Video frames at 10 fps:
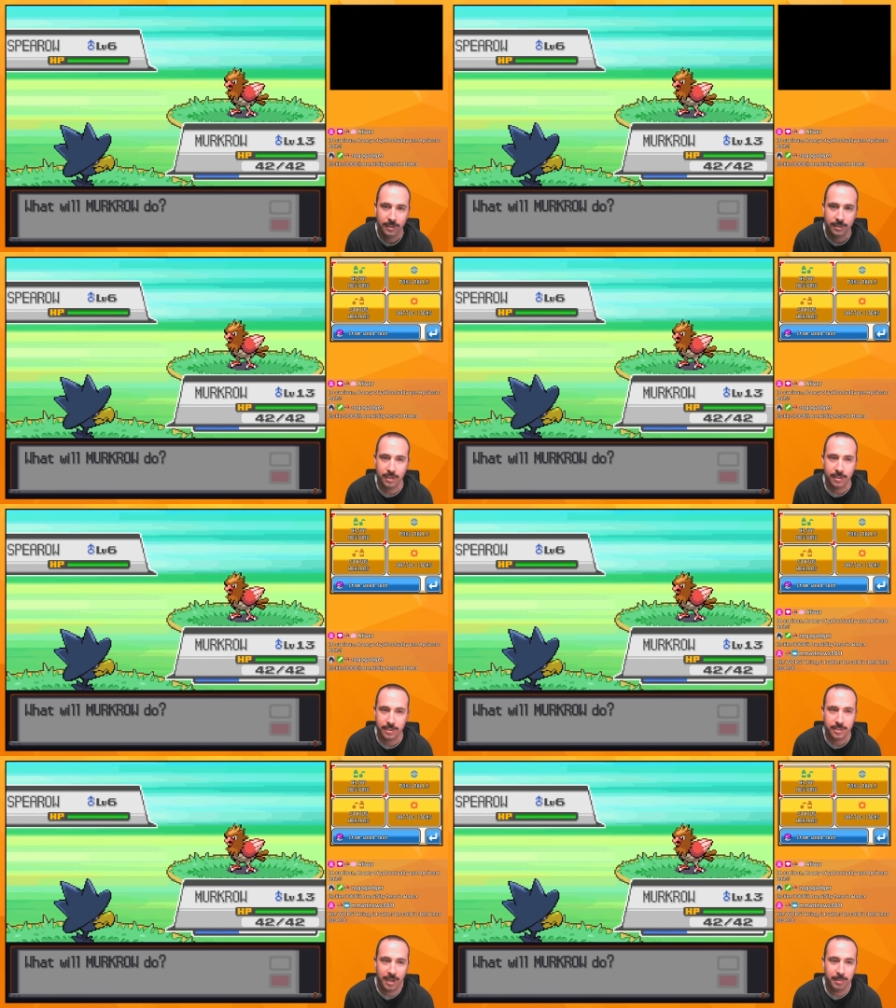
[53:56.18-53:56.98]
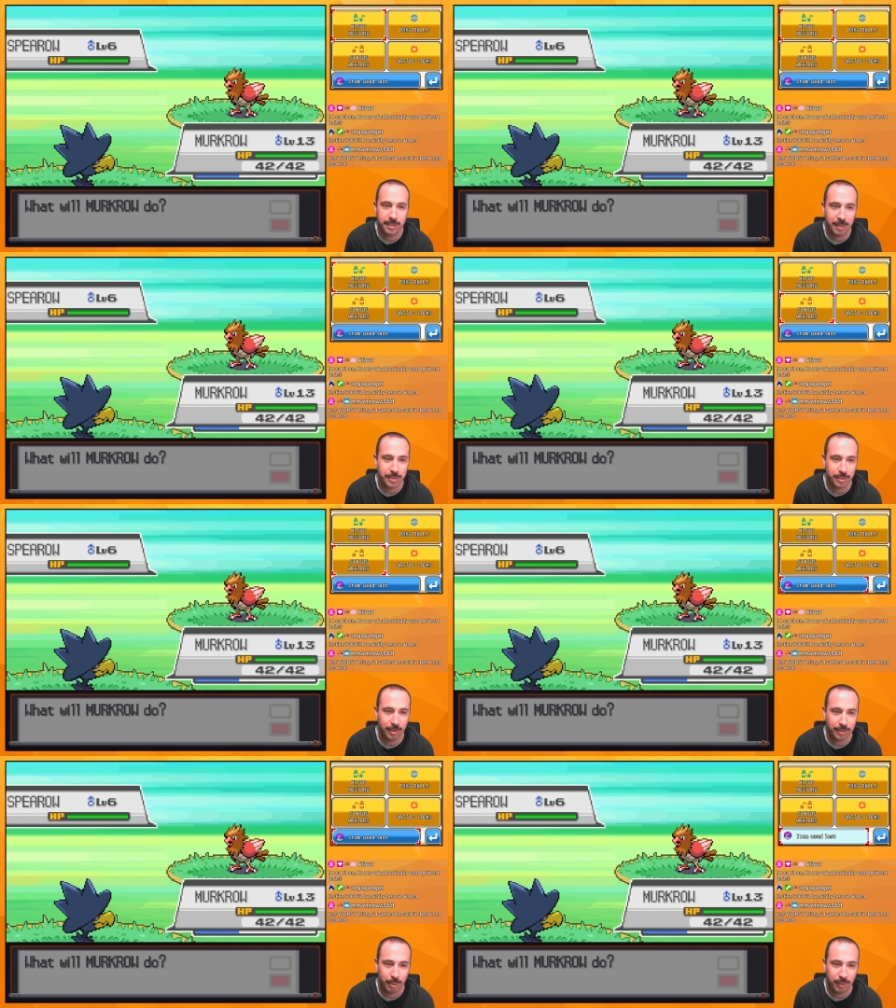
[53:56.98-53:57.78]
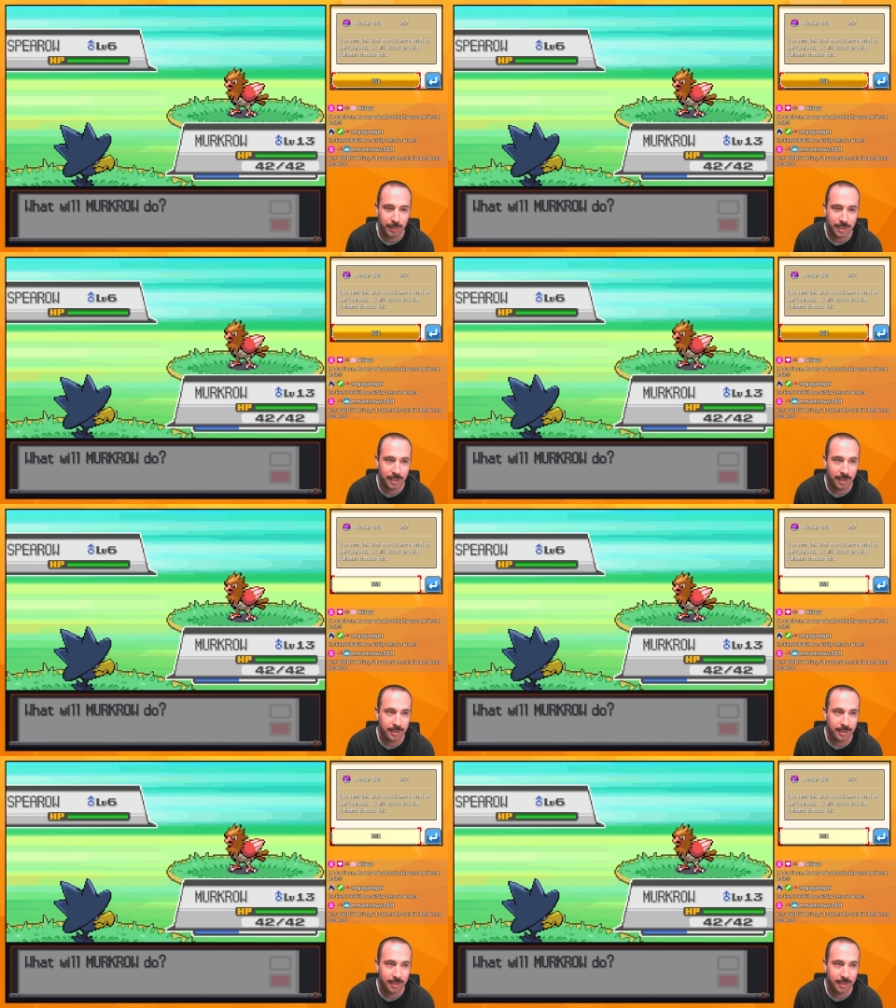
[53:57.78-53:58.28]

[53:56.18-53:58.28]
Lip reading: it's the same temperature all 12 months out of